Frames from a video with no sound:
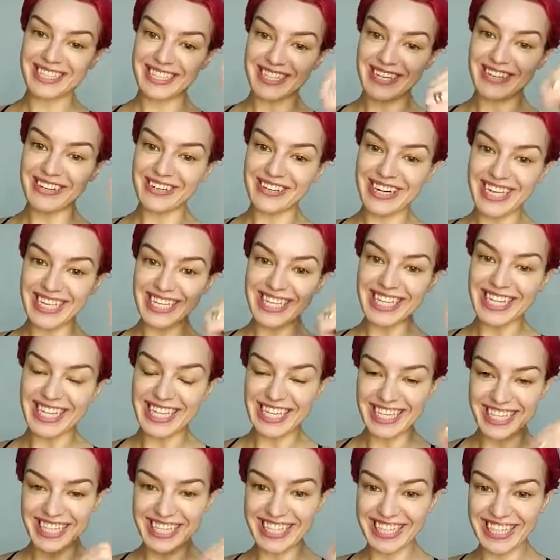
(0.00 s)

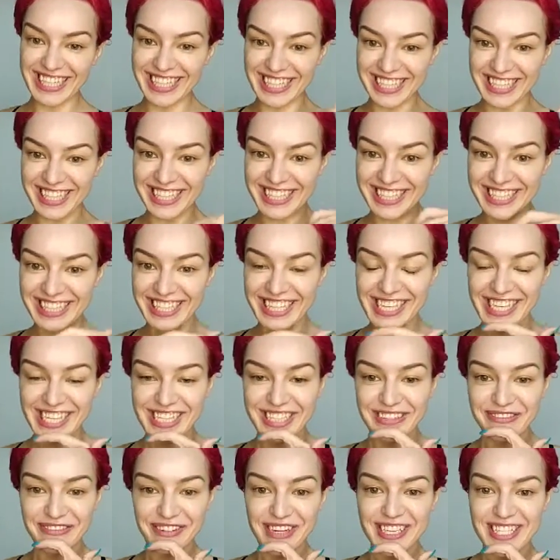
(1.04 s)
already,
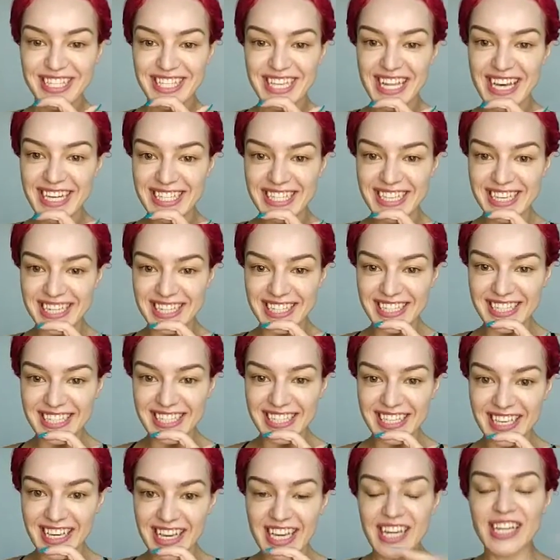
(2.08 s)
the first
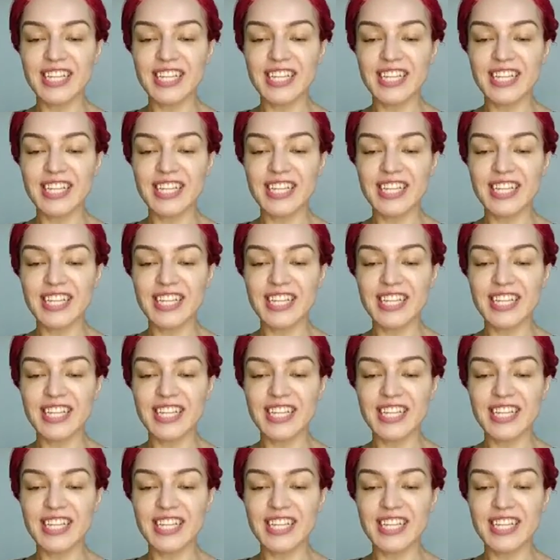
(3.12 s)
lesson.